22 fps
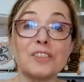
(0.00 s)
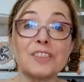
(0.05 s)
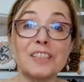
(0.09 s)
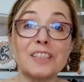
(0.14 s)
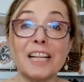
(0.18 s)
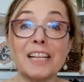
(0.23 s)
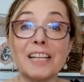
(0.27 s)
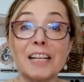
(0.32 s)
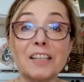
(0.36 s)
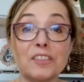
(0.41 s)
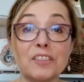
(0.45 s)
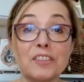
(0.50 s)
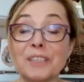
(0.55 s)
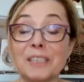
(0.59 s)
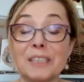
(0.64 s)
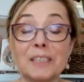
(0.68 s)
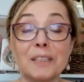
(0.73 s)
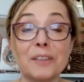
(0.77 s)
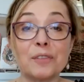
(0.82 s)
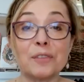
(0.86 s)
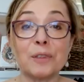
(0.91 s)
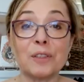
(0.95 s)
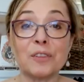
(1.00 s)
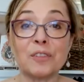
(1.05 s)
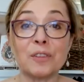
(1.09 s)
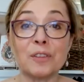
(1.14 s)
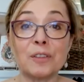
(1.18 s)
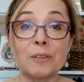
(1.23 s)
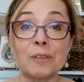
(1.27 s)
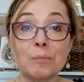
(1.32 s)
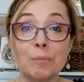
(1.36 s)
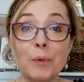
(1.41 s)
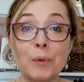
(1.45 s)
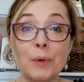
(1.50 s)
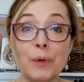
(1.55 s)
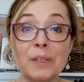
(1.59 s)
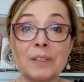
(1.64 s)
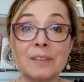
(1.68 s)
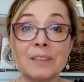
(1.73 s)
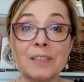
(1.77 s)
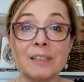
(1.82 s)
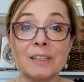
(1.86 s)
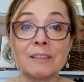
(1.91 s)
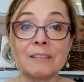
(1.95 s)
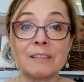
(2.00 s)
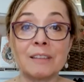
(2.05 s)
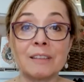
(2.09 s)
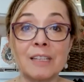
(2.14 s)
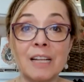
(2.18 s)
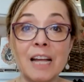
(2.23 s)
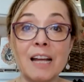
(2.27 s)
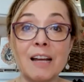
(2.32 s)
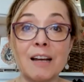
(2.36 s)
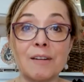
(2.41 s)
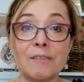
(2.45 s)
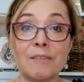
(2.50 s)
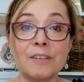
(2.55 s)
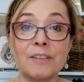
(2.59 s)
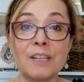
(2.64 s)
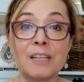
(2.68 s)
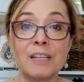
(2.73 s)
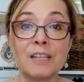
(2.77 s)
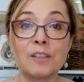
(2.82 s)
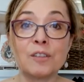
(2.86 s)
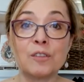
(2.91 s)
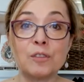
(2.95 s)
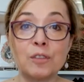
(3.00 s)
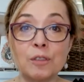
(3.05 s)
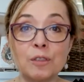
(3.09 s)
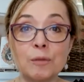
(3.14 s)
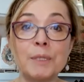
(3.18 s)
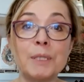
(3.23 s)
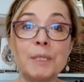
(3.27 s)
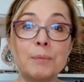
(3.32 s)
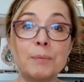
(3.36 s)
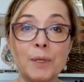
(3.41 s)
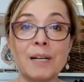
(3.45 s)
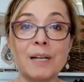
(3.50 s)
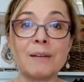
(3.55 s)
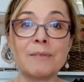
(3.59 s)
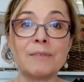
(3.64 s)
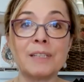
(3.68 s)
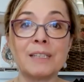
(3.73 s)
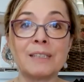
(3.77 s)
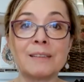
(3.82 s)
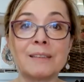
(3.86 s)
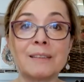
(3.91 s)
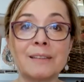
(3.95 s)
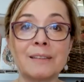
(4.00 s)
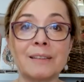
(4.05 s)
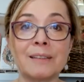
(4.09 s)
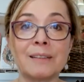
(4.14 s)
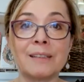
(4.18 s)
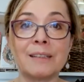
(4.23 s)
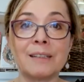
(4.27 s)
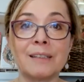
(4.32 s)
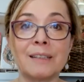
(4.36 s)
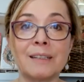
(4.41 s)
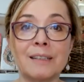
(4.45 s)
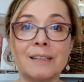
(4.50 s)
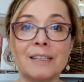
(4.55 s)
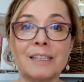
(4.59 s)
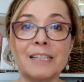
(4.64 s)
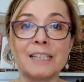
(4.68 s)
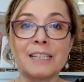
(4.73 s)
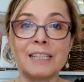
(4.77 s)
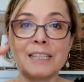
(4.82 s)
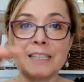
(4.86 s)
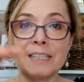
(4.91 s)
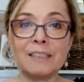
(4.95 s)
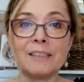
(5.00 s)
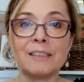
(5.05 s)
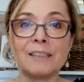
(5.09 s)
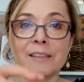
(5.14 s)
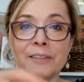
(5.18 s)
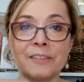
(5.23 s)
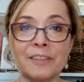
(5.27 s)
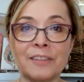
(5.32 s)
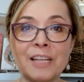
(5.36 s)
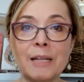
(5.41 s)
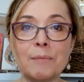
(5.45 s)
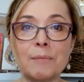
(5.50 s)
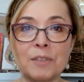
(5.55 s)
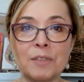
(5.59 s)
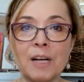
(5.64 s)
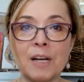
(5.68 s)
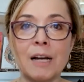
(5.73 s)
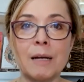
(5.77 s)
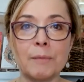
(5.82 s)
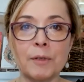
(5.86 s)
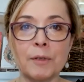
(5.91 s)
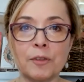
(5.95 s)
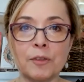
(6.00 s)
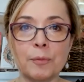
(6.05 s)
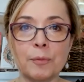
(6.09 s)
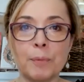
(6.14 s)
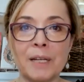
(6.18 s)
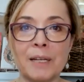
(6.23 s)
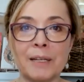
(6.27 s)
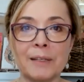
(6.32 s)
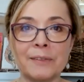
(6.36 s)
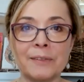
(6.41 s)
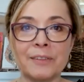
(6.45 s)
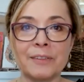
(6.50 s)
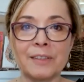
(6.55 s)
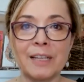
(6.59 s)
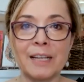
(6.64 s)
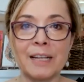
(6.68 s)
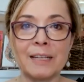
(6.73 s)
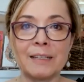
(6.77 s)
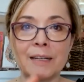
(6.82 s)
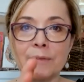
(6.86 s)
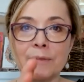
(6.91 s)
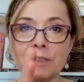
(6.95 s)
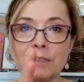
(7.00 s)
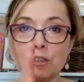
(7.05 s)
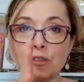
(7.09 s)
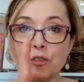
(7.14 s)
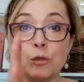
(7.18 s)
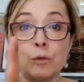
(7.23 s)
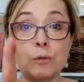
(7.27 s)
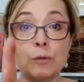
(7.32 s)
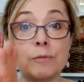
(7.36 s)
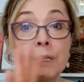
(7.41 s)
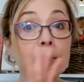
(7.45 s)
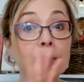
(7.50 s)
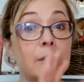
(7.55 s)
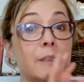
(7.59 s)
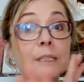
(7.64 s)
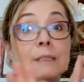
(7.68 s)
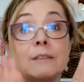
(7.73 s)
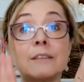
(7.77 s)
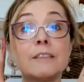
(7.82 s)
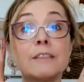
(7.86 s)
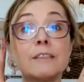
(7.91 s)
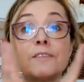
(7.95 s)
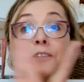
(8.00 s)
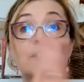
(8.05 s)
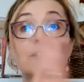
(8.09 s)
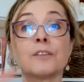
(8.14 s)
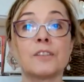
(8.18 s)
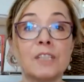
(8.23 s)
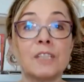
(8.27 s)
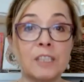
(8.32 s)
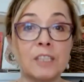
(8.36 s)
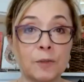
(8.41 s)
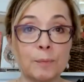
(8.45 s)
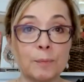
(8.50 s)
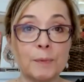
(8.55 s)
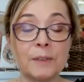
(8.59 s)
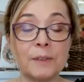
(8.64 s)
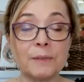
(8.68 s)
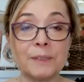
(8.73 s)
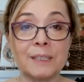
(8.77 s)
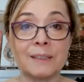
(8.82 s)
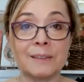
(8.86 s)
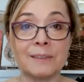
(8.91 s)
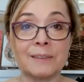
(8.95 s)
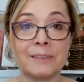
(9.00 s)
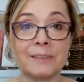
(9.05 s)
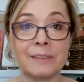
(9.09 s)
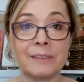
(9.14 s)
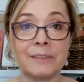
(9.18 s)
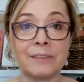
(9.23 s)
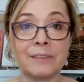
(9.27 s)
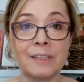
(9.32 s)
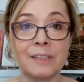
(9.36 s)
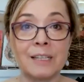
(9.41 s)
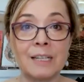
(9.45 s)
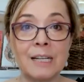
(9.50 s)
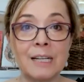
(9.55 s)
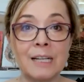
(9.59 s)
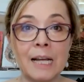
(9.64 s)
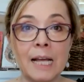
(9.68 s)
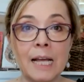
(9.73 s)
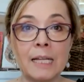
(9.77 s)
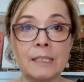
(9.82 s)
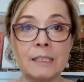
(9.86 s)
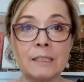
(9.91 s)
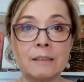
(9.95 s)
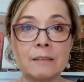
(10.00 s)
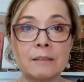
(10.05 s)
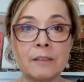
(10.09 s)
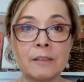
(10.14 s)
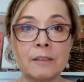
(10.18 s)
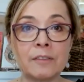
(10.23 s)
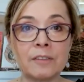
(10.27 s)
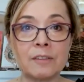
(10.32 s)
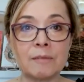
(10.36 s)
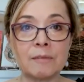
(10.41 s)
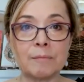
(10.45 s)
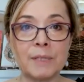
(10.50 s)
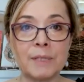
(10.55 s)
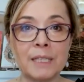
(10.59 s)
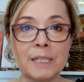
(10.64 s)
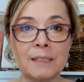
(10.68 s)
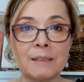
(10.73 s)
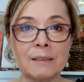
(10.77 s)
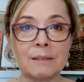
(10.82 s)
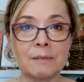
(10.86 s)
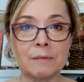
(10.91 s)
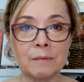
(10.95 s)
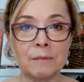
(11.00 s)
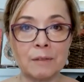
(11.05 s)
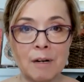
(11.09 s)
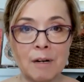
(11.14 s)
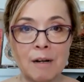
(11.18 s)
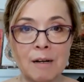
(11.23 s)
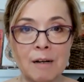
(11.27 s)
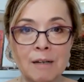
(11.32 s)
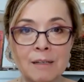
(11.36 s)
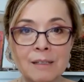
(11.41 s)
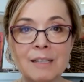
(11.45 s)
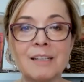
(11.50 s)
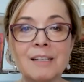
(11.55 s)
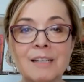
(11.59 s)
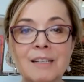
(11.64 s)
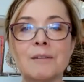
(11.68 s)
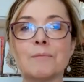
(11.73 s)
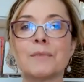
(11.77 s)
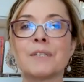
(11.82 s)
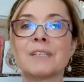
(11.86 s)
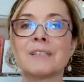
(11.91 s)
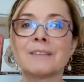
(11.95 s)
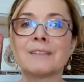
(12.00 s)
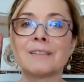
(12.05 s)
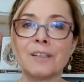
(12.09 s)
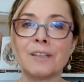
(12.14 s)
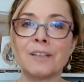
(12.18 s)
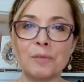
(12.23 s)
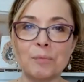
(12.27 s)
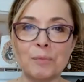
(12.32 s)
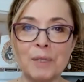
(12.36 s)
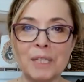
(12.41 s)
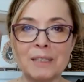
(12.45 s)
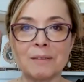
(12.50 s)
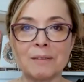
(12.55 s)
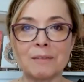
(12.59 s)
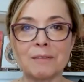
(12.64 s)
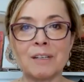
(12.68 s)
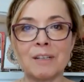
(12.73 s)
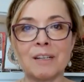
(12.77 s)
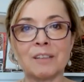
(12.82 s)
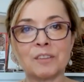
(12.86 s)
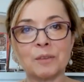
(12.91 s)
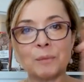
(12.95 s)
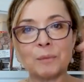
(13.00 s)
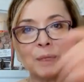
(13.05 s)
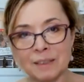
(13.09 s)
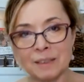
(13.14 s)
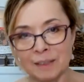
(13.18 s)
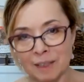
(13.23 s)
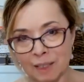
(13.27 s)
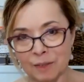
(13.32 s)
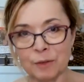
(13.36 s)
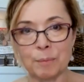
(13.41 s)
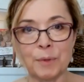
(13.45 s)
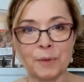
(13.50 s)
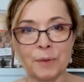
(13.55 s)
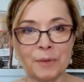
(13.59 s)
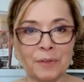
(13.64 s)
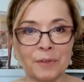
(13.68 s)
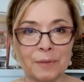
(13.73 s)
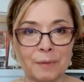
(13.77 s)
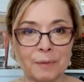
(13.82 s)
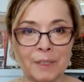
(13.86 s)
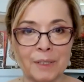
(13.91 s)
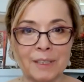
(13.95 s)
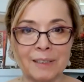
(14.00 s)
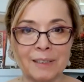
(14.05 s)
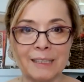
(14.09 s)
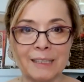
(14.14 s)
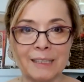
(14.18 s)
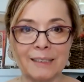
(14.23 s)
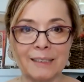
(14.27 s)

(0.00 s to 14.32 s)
that actually illustrates a good point that you can have two people having the uh, in the same time and space and having two very different experiences and it doesn't make it wrong but it does make it wrong to make the other person wrong